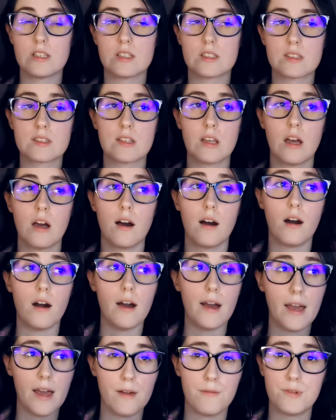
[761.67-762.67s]
It's a
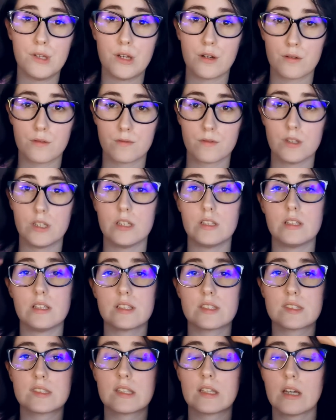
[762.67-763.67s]
heavier read.
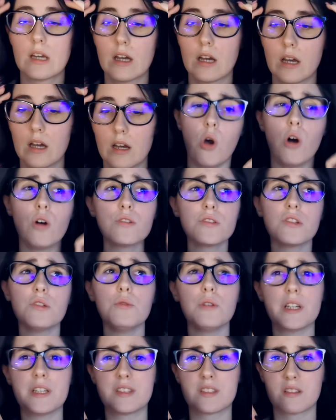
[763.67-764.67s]
It's
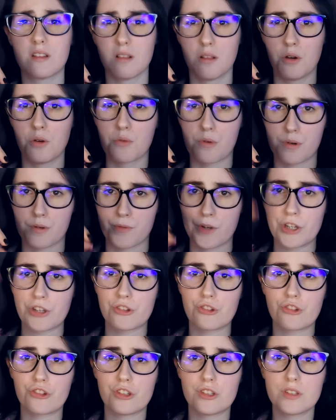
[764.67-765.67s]
also a slower
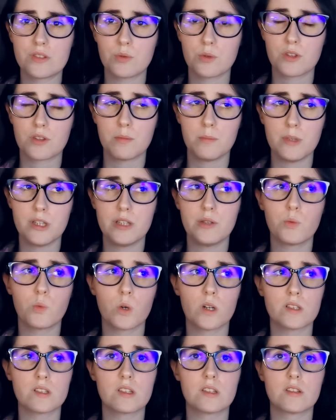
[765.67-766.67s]
read. She's With Me
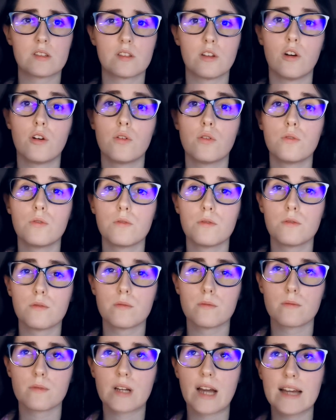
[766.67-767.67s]
was so
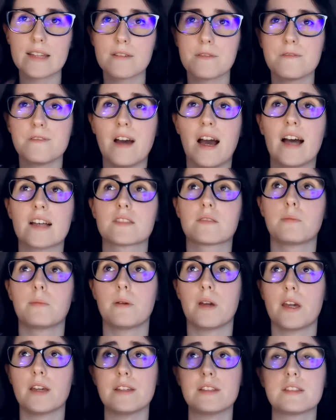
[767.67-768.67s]
kind of fast
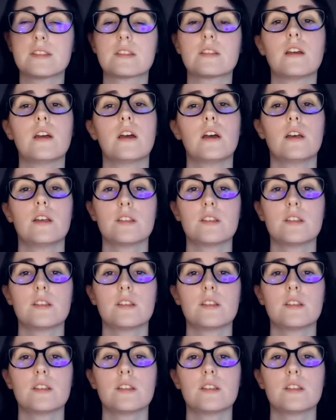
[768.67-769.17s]
paced.